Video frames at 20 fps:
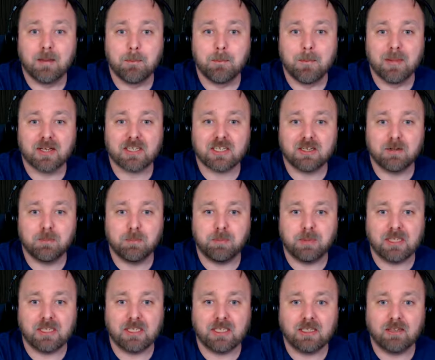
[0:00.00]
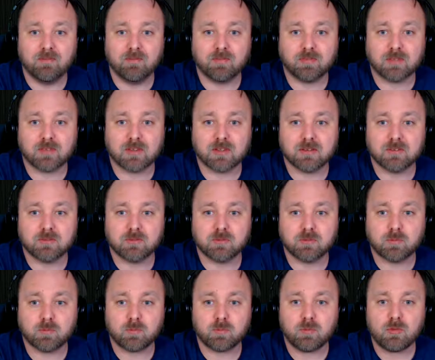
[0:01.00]
can be
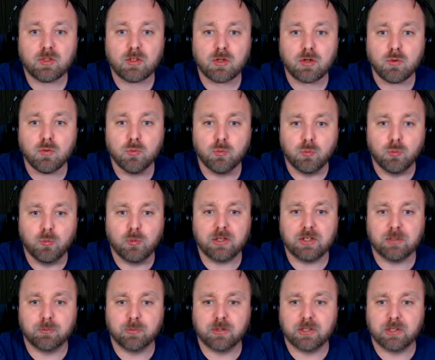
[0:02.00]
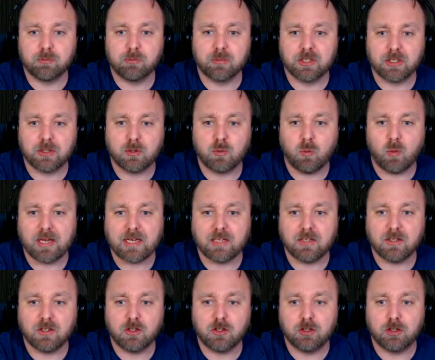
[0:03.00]
really, really, really
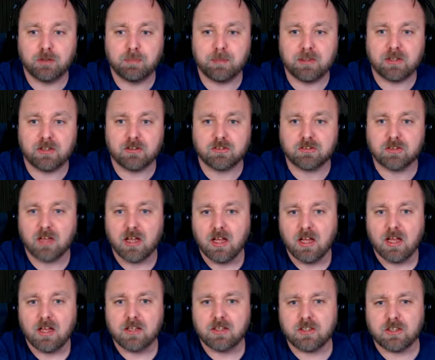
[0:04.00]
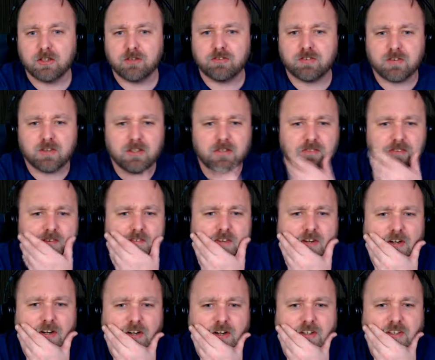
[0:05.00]
quite good, because you've
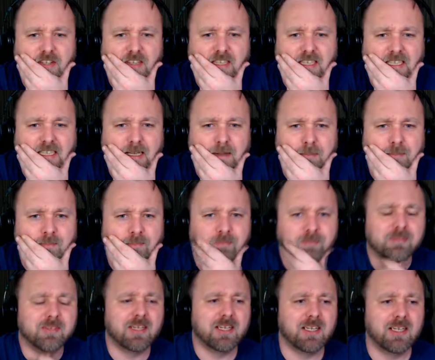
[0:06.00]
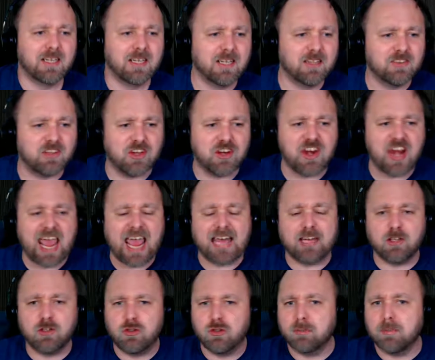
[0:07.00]
ever heard of the
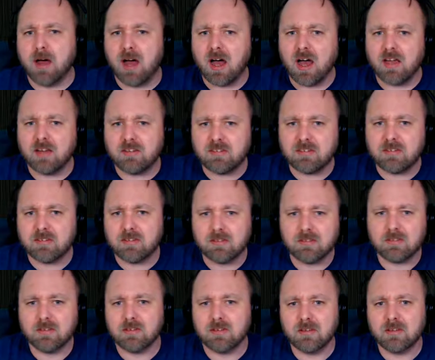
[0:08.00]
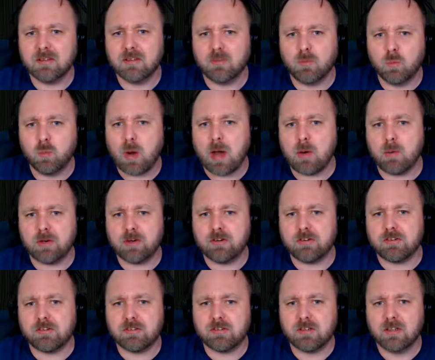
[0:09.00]
Net Dumas
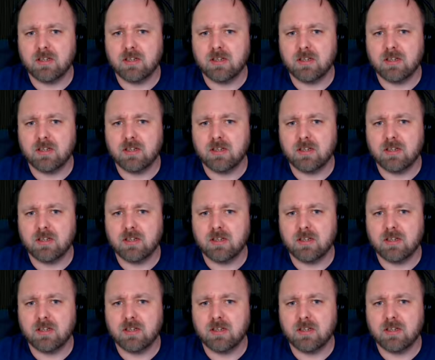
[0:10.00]
routers?